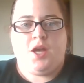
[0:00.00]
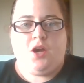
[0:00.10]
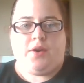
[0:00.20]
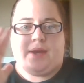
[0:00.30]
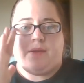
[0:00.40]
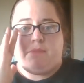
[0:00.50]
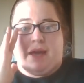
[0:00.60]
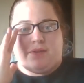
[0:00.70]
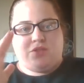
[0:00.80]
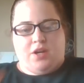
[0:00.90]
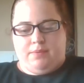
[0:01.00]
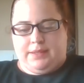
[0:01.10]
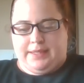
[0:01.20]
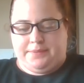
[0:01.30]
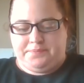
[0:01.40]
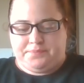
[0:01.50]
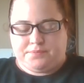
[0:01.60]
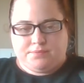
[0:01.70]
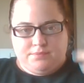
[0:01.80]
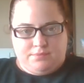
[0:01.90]
Okay, I'm back. Sorry about that.
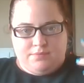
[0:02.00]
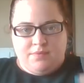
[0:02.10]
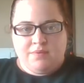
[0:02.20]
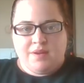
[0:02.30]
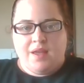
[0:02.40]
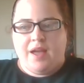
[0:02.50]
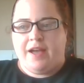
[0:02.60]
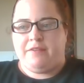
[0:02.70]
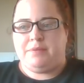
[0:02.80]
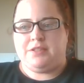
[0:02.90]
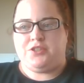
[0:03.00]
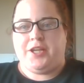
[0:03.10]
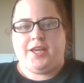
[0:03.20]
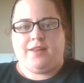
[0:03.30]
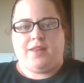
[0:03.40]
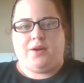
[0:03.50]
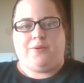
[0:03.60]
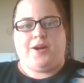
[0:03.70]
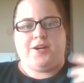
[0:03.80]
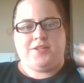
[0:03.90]
I've been drinking a lot of
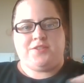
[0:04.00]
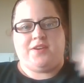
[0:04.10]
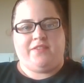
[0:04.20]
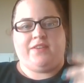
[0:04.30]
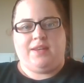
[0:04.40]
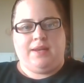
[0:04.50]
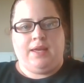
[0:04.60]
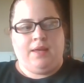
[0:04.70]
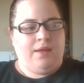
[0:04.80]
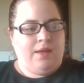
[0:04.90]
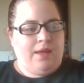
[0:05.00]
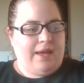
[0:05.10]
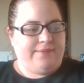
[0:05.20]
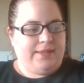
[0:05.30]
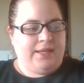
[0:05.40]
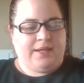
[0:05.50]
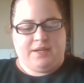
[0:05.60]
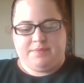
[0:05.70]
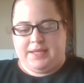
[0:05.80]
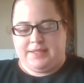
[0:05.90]
water, so I've been having the
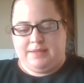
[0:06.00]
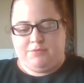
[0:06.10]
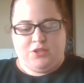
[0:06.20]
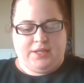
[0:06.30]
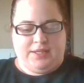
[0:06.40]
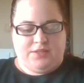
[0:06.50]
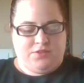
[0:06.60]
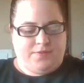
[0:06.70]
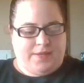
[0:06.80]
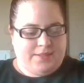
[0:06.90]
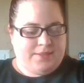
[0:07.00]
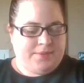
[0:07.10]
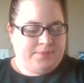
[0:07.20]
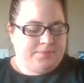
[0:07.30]
hiccups. I guess I'm drinking it too fast.